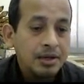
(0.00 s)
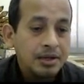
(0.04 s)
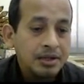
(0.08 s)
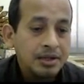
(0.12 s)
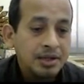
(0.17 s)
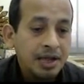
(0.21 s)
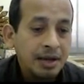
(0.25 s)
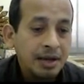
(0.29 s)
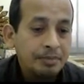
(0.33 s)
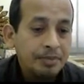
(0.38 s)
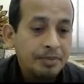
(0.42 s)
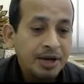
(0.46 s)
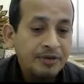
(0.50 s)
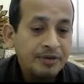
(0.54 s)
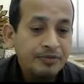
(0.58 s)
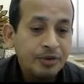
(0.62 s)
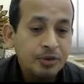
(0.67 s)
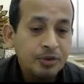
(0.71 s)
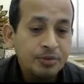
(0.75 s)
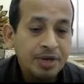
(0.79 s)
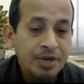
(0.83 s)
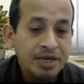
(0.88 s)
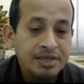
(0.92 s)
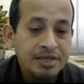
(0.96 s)
the
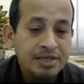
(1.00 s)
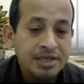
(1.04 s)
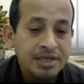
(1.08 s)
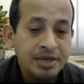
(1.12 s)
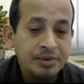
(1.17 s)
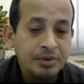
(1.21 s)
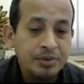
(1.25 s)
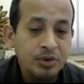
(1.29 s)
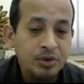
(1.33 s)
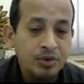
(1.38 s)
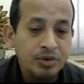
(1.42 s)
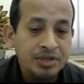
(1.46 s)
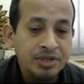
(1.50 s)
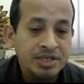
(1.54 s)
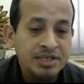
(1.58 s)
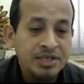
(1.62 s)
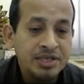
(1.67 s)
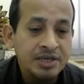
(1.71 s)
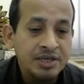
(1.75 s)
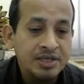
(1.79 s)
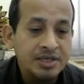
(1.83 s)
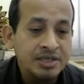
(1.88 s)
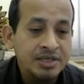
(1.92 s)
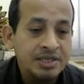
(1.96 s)
performance review. This
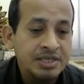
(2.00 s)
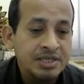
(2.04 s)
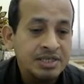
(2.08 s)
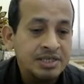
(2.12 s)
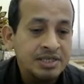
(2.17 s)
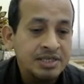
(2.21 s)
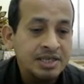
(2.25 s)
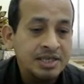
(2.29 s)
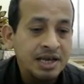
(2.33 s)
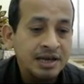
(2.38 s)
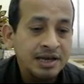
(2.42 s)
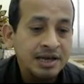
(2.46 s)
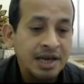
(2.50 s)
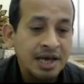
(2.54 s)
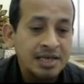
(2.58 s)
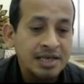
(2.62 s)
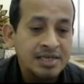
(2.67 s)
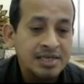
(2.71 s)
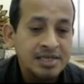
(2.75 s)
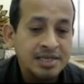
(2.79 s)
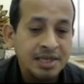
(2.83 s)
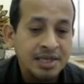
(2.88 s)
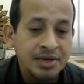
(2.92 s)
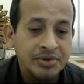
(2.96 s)
is the
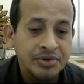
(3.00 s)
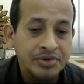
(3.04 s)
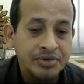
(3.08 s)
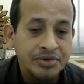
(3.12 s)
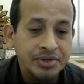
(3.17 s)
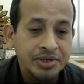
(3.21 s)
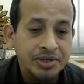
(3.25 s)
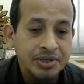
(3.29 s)
last stage.